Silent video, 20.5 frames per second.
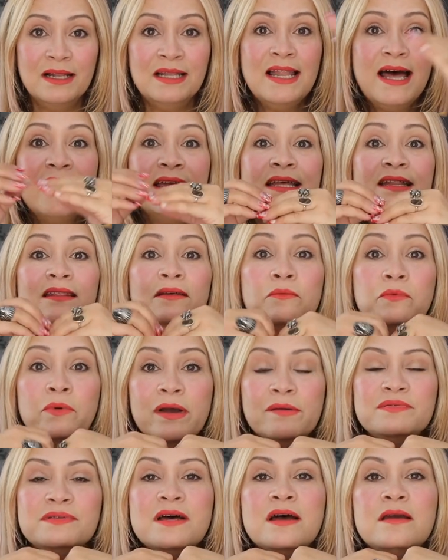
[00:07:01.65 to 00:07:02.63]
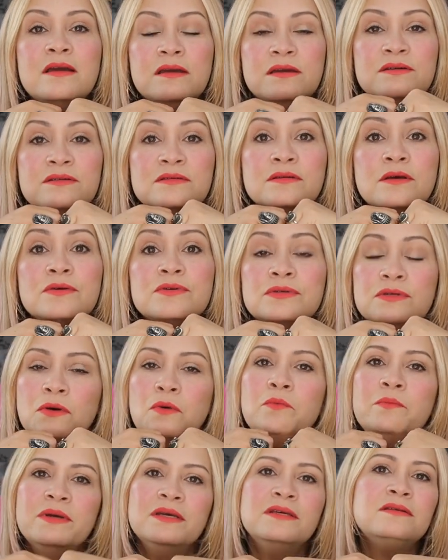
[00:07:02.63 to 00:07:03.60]
Like, the website is
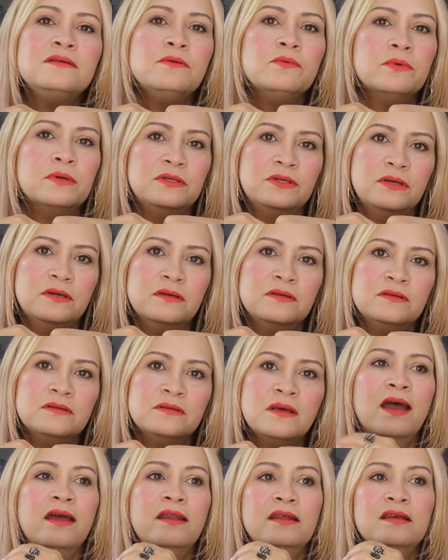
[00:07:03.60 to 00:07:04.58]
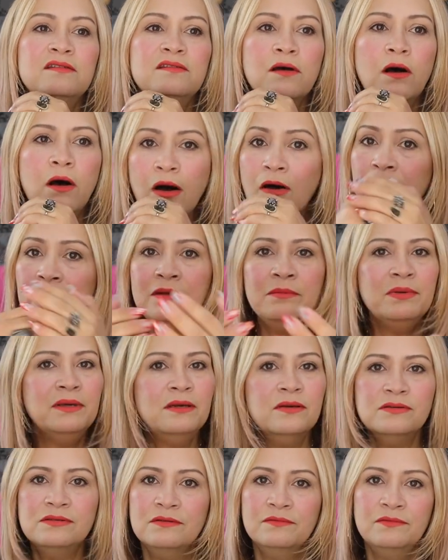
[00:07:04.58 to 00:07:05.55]
so busy, witches, and it's only
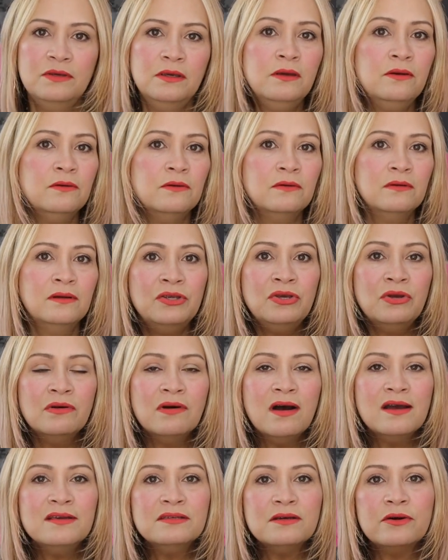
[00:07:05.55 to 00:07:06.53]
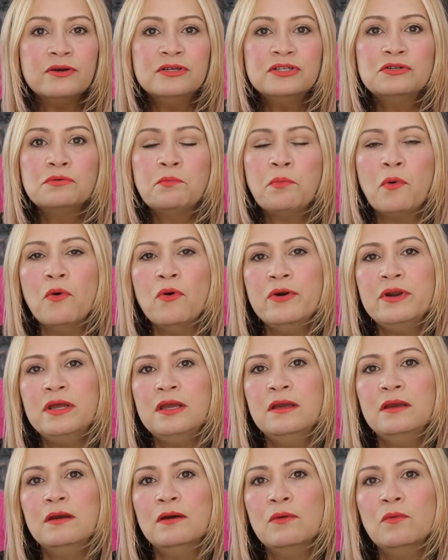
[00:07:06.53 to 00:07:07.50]
because of you. You guys are
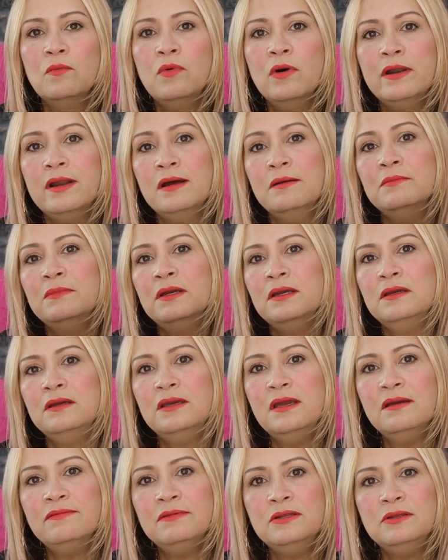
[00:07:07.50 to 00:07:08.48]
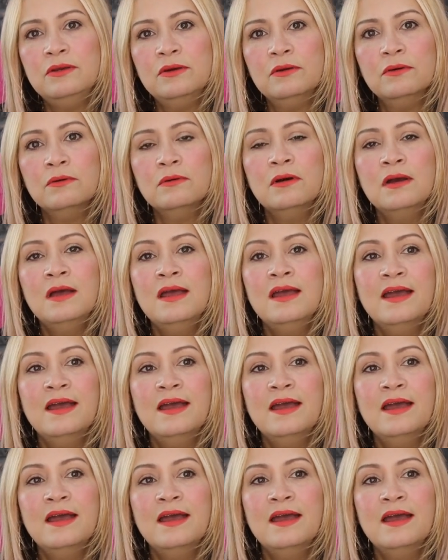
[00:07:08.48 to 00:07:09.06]
supporting what I'm giving you.